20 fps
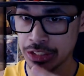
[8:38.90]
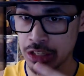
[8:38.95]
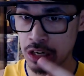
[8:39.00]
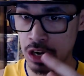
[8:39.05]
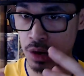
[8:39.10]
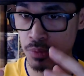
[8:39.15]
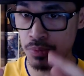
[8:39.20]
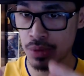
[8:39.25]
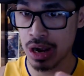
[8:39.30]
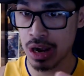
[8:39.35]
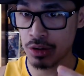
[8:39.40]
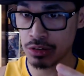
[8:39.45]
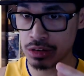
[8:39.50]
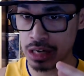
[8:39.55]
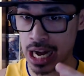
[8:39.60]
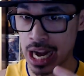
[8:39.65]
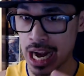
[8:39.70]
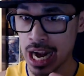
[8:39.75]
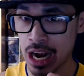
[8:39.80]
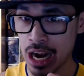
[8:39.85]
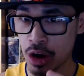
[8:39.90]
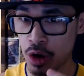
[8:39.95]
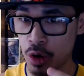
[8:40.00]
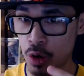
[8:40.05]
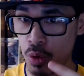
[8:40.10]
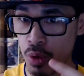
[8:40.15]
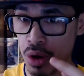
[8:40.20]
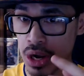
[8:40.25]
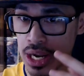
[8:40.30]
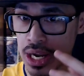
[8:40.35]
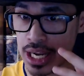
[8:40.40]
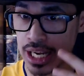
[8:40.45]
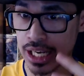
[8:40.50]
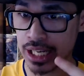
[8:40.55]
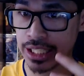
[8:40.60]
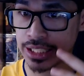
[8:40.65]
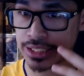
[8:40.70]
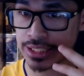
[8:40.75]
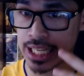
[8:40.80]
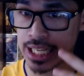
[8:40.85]
about how
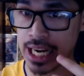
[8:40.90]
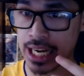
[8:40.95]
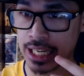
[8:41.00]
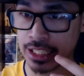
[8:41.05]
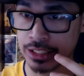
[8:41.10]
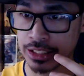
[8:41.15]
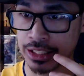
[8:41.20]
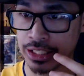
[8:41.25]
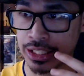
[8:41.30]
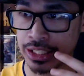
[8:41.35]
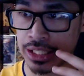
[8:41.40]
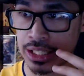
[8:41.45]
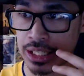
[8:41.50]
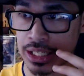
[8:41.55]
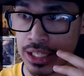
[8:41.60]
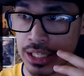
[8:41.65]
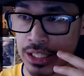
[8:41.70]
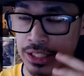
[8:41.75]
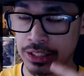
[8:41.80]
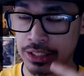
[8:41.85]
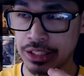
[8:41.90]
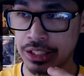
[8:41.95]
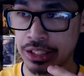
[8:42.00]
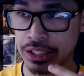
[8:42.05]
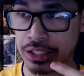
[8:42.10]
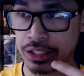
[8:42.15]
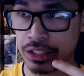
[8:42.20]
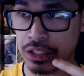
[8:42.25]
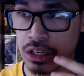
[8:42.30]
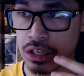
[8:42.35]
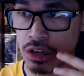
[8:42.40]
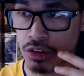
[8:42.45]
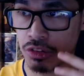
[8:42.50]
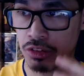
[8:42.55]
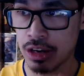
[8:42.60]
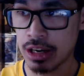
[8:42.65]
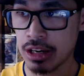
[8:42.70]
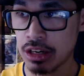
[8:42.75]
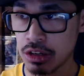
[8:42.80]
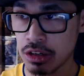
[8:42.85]
exactly the
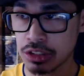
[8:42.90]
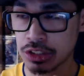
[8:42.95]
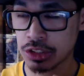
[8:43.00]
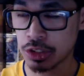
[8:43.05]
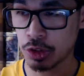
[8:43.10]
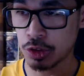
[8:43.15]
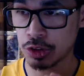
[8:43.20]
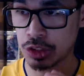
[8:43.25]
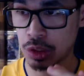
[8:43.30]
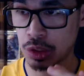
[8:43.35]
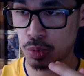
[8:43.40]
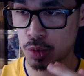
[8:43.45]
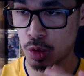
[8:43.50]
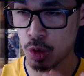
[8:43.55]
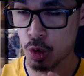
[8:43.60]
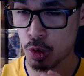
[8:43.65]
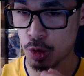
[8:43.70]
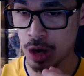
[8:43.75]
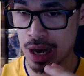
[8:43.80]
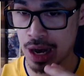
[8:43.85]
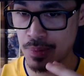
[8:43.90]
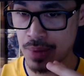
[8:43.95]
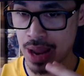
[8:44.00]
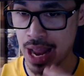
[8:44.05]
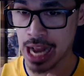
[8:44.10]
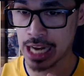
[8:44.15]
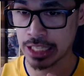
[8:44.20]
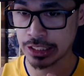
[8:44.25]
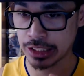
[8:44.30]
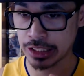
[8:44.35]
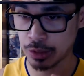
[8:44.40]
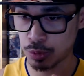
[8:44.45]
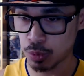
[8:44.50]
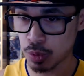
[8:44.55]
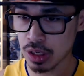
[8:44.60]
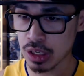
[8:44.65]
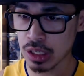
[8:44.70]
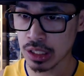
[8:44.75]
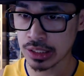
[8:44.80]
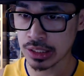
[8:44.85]
Fire Soldier program actually
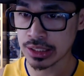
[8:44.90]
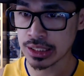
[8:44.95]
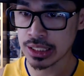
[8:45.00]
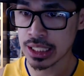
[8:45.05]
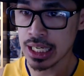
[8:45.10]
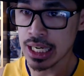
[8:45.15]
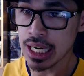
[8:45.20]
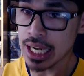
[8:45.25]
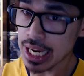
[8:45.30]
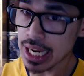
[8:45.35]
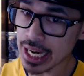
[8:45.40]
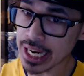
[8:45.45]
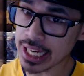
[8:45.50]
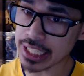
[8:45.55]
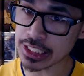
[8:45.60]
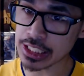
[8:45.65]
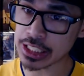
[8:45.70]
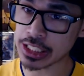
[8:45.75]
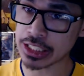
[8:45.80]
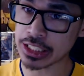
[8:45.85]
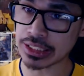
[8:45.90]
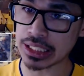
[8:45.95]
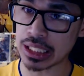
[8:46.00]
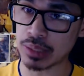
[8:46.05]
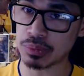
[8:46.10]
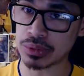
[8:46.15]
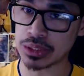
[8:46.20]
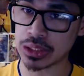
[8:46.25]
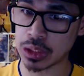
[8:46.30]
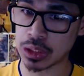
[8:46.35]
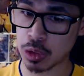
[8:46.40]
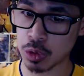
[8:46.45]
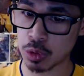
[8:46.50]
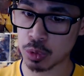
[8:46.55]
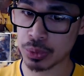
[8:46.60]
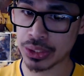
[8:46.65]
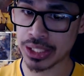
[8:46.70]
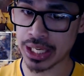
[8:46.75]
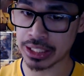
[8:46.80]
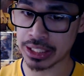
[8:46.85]
works. And in this episode,
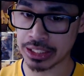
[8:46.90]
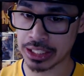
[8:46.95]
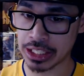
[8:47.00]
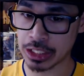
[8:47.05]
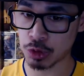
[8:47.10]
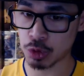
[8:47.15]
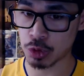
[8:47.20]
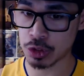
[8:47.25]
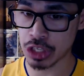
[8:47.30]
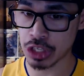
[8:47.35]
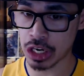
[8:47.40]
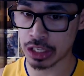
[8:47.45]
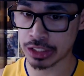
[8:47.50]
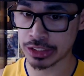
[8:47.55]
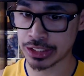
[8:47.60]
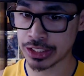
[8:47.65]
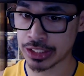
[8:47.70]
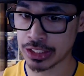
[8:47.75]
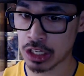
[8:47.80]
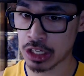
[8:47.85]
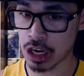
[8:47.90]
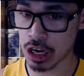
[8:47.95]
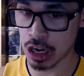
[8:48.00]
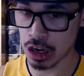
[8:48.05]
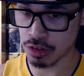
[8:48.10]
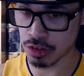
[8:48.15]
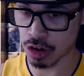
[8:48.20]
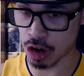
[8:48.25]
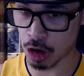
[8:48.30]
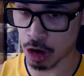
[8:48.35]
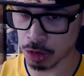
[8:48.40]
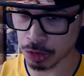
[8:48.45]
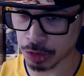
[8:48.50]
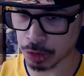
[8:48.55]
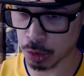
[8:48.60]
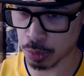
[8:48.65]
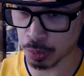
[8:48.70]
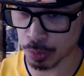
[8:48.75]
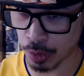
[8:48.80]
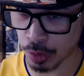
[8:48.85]
we get the introduction of
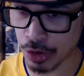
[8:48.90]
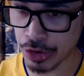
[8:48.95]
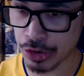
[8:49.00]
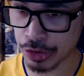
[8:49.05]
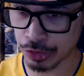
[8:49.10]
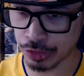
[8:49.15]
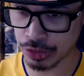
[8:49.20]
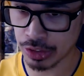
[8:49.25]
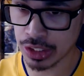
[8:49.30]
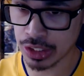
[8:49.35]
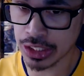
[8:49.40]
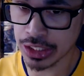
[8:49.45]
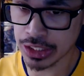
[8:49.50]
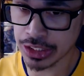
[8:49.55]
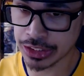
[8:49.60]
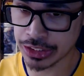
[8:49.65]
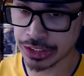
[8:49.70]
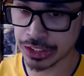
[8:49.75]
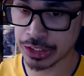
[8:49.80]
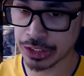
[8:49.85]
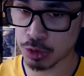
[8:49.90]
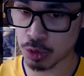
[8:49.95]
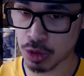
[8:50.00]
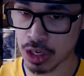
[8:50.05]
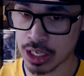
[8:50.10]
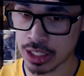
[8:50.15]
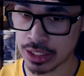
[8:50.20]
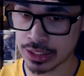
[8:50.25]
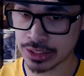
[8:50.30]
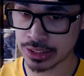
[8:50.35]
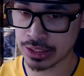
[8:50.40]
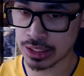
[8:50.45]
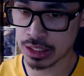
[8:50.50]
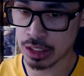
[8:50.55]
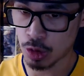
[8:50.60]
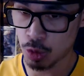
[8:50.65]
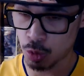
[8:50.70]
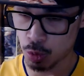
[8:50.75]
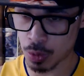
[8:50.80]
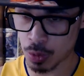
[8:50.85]
Arthur Boyle, Shinra's
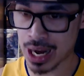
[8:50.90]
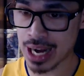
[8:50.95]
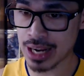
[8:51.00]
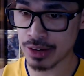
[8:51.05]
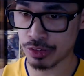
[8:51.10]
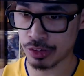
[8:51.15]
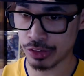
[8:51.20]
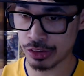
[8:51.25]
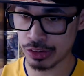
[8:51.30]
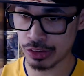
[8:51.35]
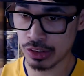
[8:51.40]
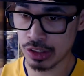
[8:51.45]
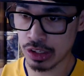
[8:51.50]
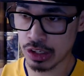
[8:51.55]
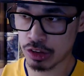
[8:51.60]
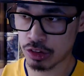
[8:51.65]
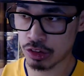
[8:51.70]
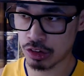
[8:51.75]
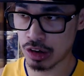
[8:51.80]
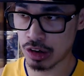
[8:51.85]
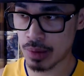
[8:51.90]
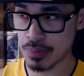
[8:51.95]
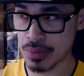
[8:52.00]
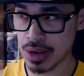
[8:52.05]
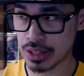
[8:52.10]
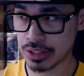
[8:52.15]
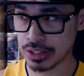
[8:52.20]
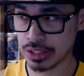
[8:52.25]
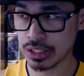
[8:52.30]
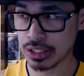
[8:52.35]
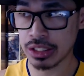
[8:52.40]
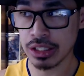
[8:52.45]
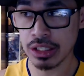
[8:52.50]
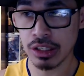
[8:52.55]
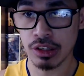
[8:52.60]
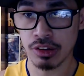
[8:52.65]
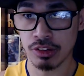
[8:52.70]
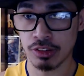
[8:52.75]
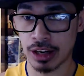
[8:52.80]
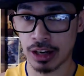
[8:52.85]
rival from the
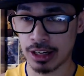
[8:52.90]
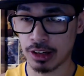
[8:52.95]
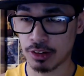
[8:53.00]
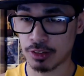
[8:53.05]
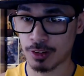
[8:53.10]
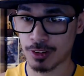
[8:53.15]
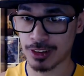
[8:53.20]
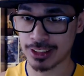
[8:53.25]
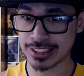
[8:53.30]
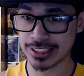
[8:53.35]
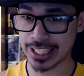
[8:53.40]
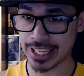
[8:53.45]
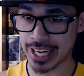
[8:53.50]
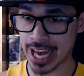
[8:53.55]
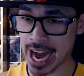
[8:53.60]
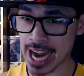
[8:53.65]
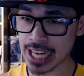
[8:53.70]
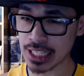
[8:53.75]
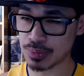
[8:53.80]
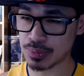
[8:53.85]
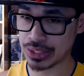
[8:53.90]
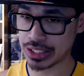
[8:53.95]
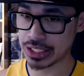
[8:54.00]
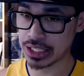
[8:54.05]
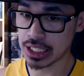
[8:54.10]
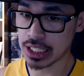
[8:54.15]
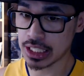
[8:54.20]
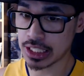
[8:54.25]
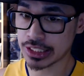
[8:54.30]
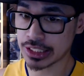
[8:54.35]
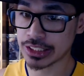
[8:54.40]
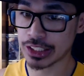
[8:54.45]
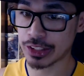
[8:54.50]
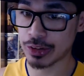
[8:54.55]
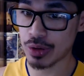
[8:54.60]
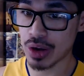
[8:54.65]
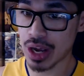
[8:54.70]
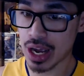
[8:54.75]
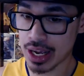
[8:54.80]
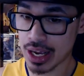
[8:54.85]
Fire Force Academy.
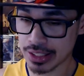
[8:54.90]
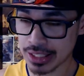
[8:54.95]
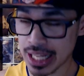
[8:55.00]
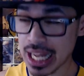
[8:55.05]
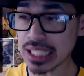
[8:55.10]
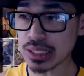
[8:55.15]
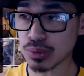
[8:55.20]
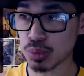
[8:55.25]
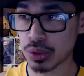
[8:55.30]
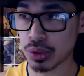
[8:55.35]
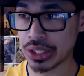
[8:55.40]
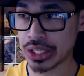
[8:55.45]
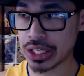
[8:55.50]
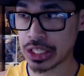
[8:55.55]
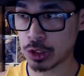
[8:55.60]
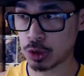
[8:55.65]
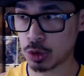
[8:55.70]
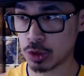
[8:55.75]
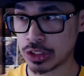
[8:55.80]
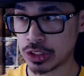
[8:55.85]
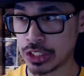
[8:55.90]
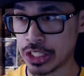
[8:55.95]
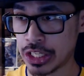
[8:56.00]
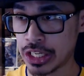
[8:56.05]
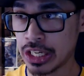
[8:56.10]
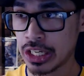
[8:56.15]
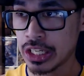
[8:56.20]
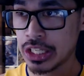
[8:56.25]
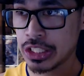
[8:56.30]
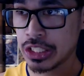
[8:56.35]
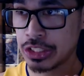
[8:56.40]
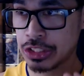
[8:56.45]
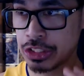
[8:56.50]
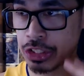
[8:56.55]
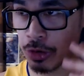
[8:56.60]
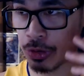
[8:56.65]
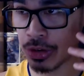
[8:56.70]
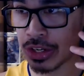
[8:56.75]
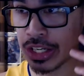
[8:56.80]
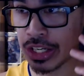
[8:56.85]
So that's pretty interesting. You
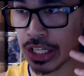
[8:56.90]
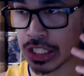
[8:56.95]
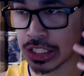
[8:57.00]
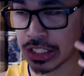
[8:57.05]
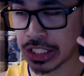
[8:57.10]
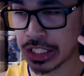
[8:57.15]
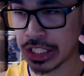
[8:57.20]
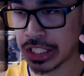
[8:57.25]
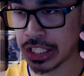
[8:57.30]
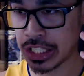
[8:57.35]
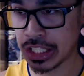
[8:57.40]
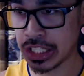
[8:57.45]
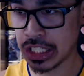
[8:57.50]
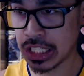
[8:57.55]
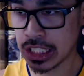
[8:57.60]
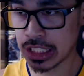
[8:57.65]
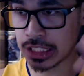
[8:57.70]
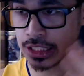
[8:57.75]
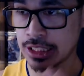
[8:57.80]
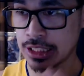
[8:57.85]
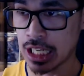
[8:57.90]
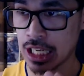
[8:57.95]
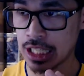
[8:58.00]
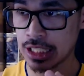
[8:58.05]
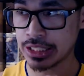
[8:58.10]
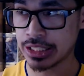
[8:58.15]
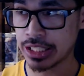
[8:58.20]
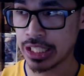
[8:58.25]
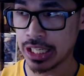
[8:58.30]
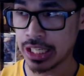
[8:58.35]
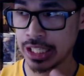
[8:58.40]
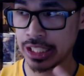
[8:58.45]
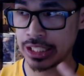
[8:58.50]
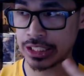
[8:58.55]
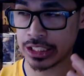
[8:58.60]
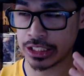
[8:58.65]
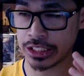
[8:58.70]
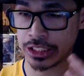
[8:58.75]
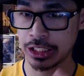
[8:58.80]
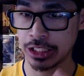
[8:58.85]
know, he is the Sasuke
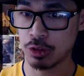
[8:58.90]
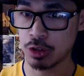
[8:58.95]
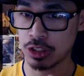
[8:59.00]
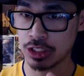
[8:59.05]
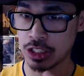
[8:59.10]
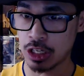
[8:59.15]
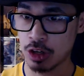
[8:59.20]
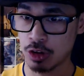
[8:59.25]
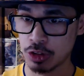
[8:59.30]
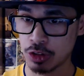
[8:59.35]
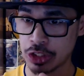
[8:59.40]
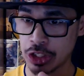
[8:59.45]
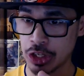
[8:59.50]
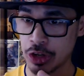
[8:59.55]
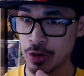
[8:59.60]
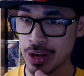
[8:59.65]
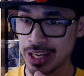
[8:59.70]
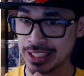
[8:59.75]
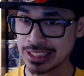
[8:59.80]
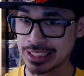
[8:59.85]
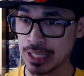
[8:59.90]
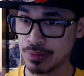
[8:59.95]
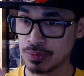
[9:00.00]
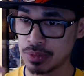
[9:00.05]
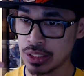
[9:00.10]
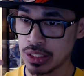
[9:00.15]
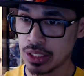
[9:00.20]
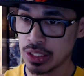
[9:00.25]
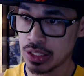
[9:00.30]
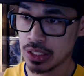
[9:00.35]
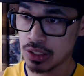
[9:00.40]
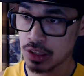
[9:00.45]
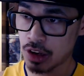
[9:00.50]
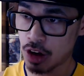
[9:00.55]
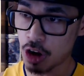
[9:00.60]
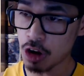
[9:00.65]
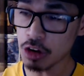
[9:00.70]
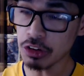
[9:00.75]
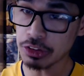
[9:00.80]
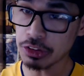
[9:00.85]
to Shinra's Naruto, except
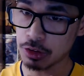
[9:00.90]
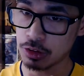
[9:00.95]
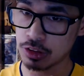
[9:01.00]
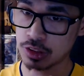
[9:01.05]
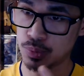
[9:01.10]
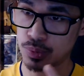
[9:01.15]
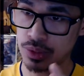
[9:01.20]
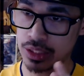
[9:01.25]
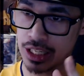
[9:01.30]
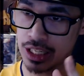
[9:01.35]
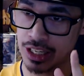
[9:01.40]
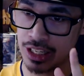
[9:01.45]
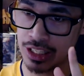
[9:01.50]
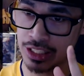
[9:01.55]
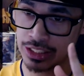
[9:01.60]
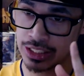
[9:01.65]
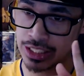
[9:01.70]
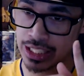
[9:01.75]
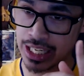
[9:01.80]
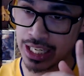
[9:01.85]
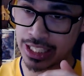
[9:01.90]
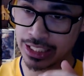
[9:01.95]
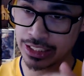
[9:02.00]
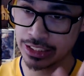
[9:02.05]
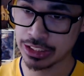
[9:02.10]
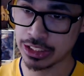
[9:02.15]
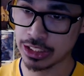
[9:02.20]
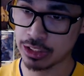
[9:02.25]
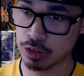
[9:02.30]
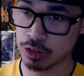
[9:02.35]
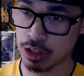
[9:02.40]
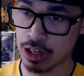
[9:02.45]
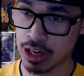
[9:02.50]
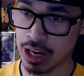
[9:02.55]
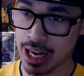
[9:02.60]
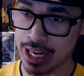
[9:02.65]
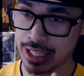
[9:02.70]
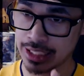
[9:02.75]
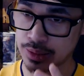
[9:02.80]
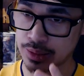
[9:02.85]
Arthur's blonde and Shinra
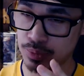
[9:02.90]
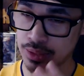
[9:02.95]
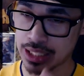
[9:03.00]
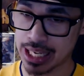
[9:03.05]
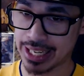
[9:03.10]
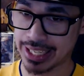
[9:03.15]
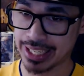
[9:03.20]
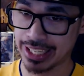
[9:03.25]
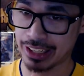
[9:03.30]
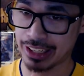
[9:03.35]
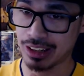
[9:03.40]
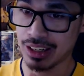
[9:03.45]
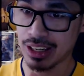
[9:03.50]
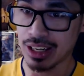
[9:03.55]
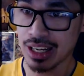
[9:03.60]
has black hair.